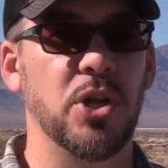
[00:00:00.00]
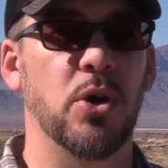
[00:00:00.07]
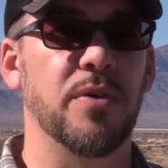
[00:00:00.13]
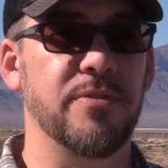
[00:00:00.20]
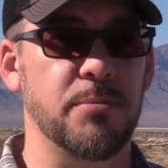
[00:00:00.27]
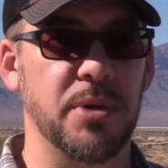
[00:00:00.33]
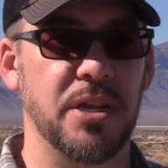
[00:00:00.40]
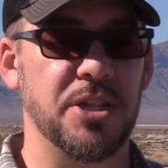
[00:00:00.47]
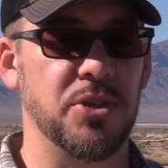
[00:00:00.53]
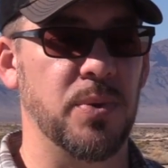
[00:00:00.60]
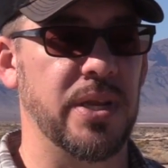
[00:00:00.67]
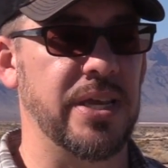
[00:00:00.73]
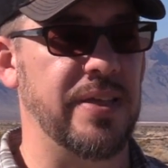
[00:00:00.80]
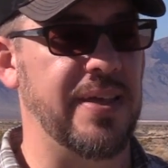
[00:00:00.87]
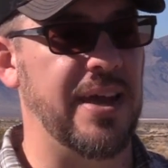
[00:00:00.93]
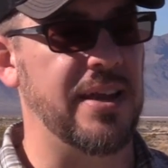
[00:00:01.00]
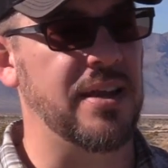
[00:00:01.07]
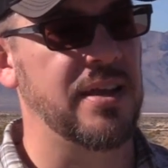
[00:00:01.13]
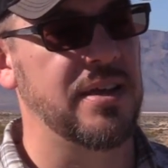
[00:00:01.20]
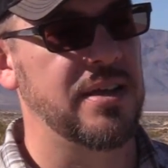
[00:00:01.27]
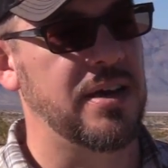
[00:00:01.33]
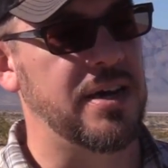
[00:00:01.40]
know if I'm going to do any of that
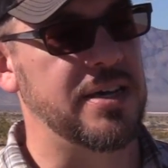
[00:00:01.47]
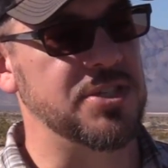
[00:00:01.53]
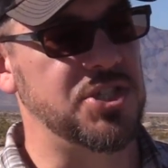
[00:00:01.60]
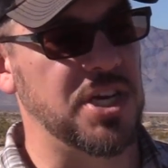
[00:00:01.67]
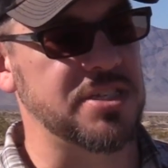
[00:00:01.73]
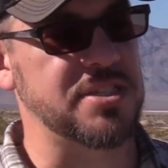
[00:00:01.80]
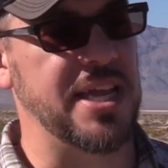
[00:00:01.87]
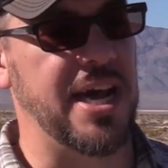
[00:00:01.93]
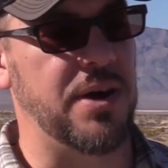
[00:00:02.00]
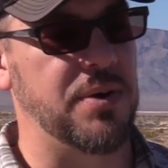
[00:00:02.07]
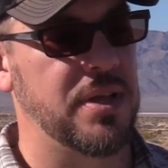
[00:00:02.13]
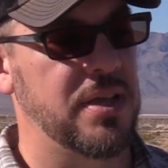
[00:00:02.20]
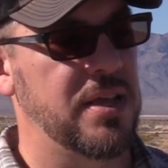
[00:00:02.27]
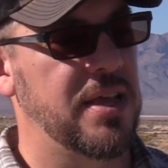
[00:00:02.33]
just now.